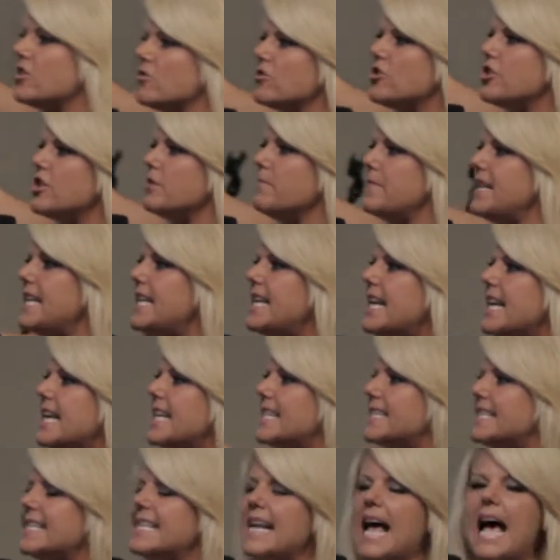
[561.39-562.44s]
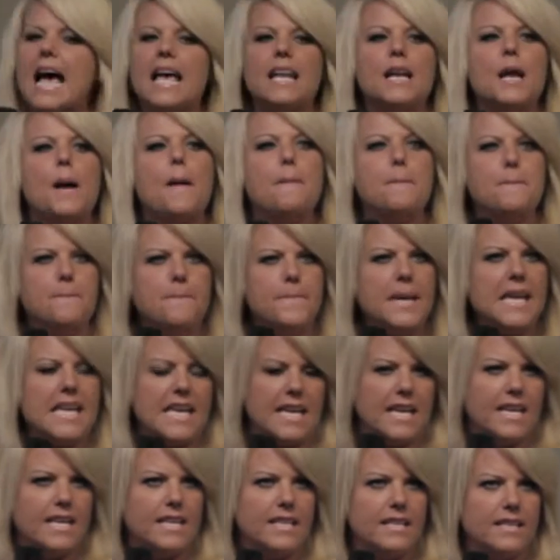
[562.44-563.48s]
social media is not
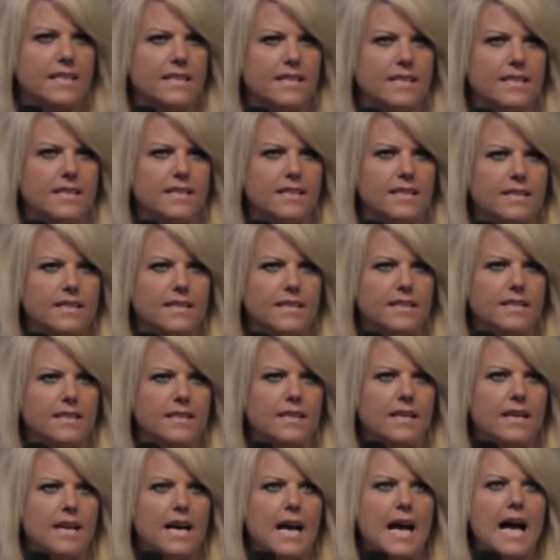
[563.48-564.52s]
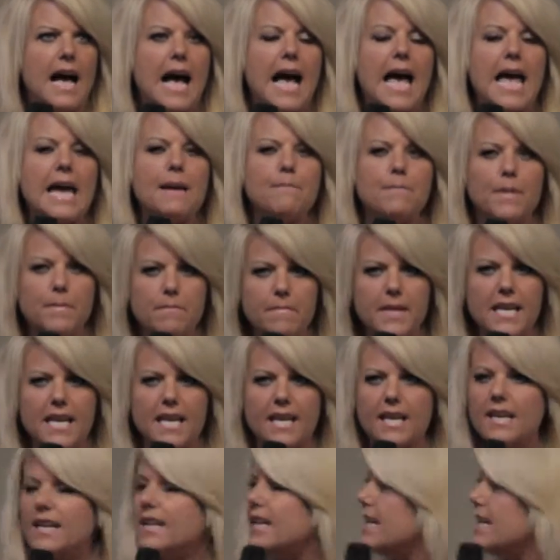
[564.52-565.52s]
me. I'm me,